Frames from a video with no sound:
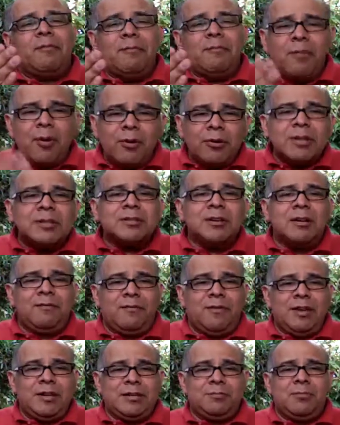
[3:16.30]
Focus on
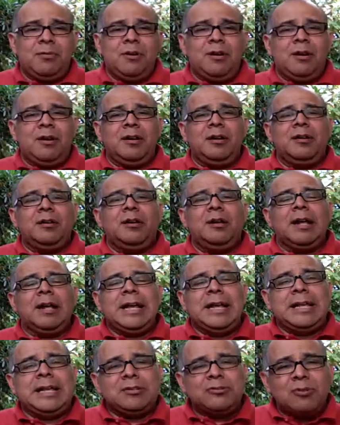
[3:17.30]
Facebook.
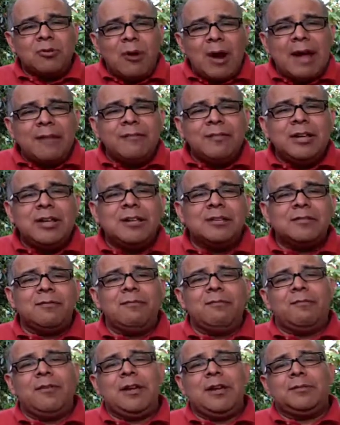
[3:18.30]
Drive leads
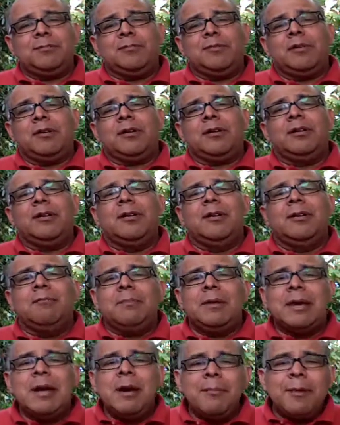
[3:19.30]
from Facebook.
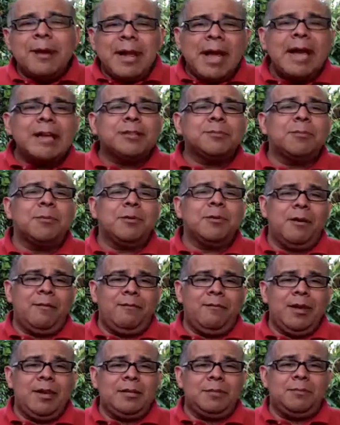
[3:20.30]
Become an expert on
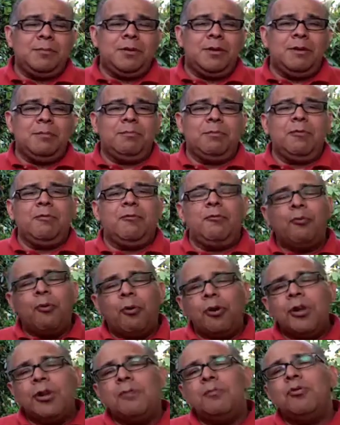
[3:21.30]
Facebook
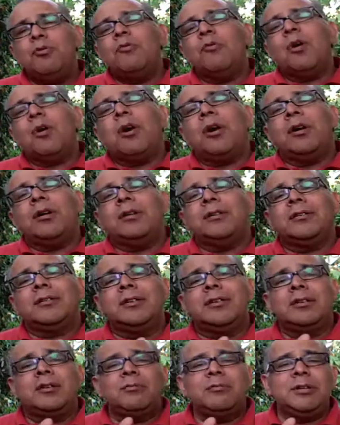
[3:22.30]
before you move on to
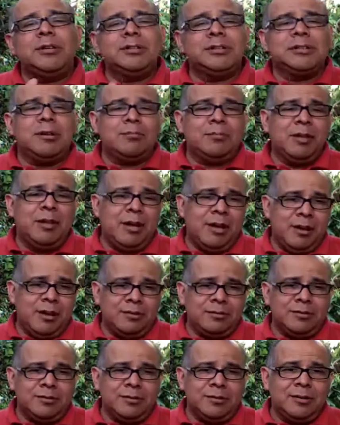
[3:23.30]
doing something else.
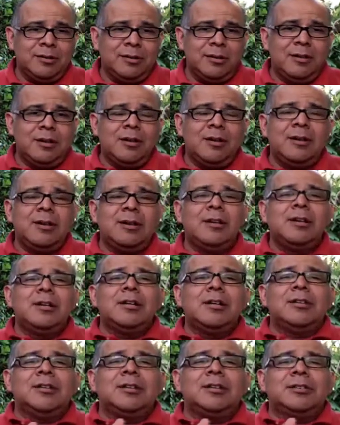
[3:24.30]

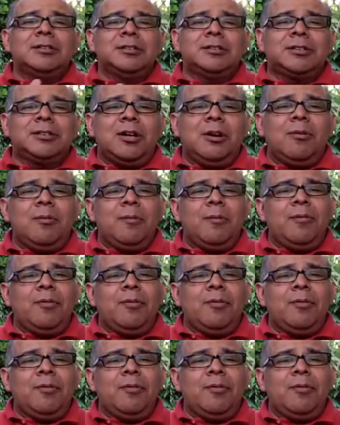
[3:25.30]
So